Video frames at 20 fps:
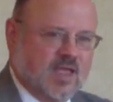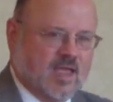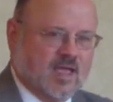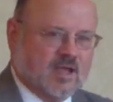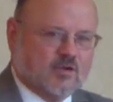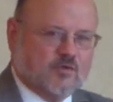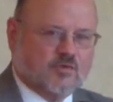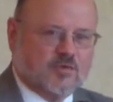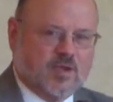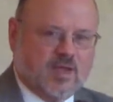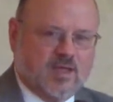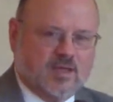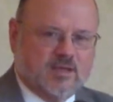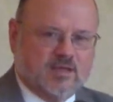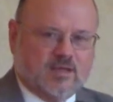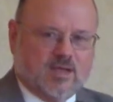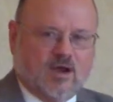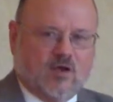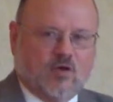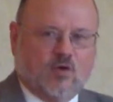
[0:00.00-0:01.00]
and
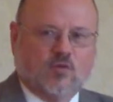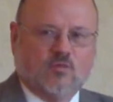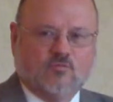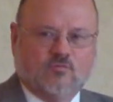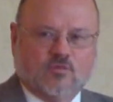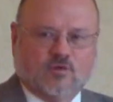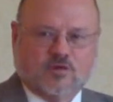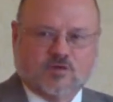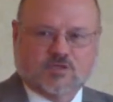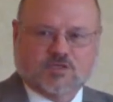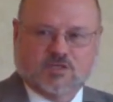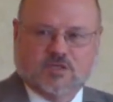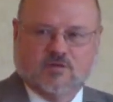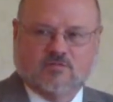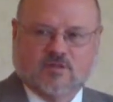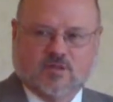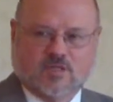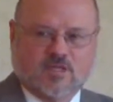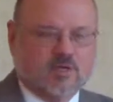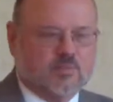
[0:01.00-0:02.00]
created our own version
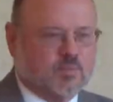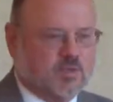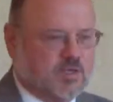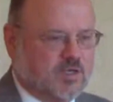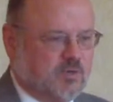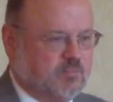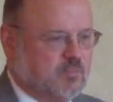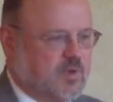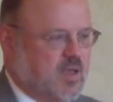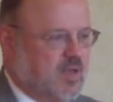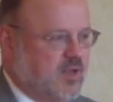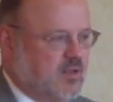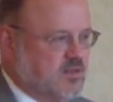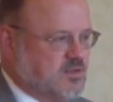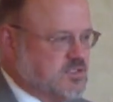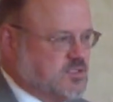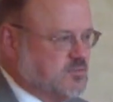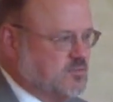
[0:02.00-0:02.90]
of a whipping bell,